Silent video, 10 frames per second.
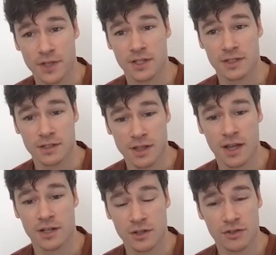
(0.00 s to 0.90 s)
because
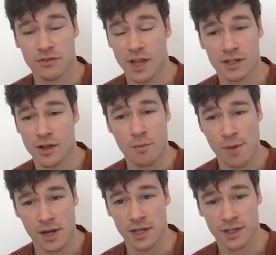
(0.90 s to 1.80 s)
I had no
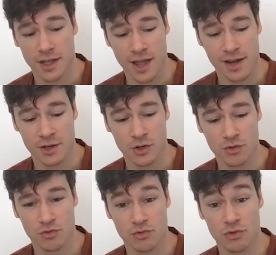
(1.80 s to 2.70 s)
money. I
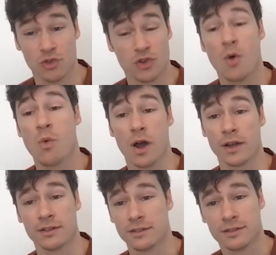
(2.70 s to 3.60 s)
knew no
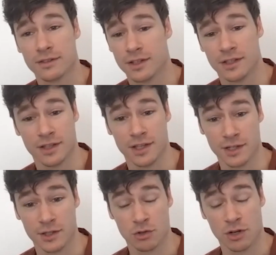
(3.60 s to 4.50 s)
one in the
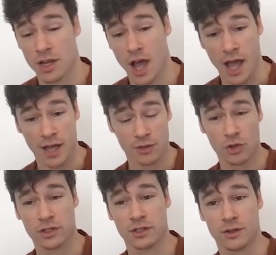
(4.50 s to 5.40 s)
industry. I
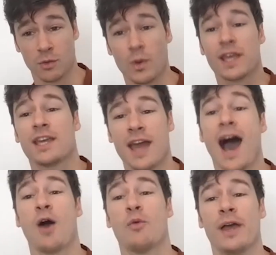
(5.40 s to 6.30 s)
looked at the
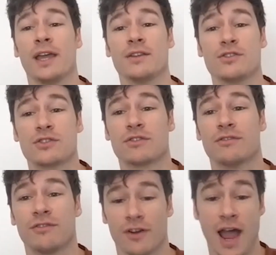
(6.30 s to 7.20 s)
WikiHow page
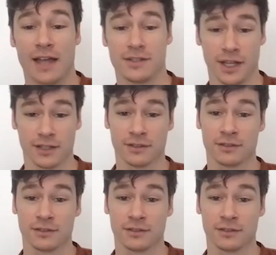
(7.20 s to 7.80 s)
for acting.